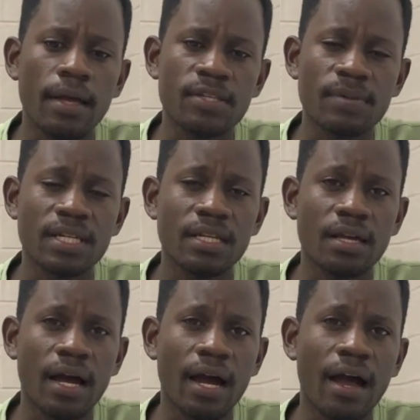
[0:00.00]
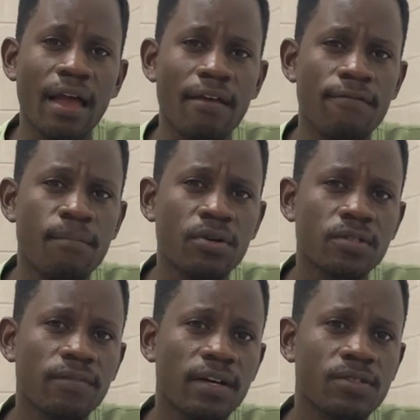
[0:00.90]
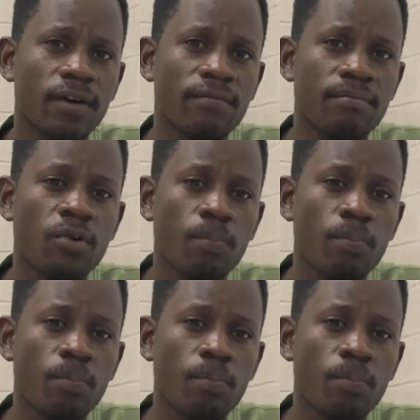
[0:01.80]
Especially if most of us have